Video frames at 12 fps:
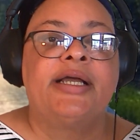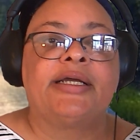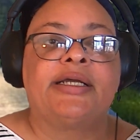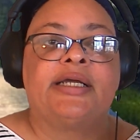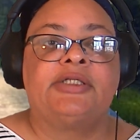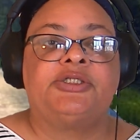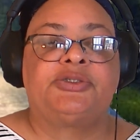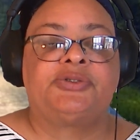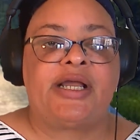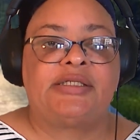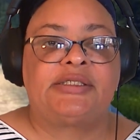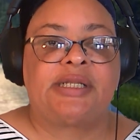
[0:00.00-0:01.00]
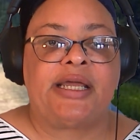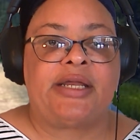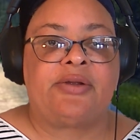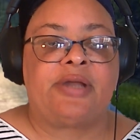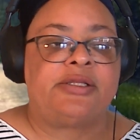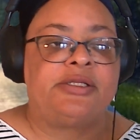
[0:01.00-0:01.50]
with the translator
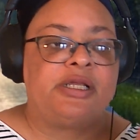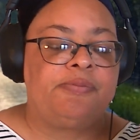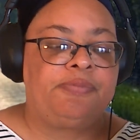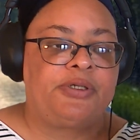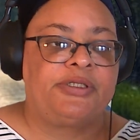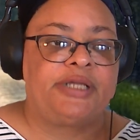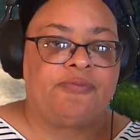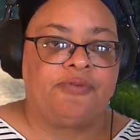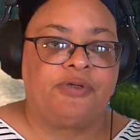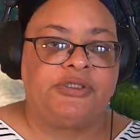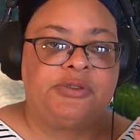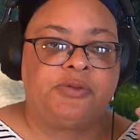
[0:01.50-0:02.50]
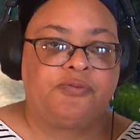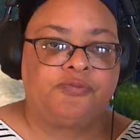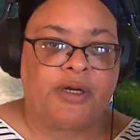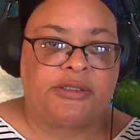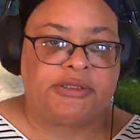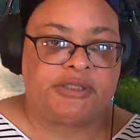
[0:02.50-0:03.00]
and then put the original
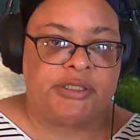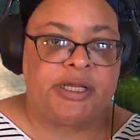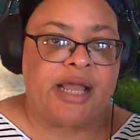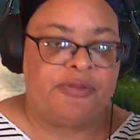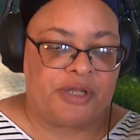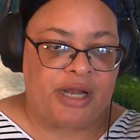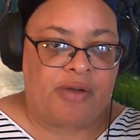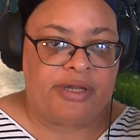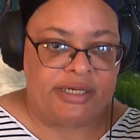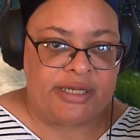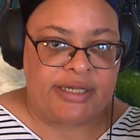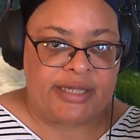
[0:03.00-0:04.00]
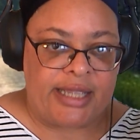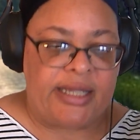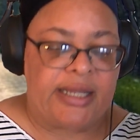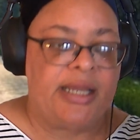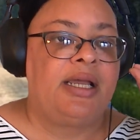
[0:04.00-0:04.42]
Russian, and then I'll indicate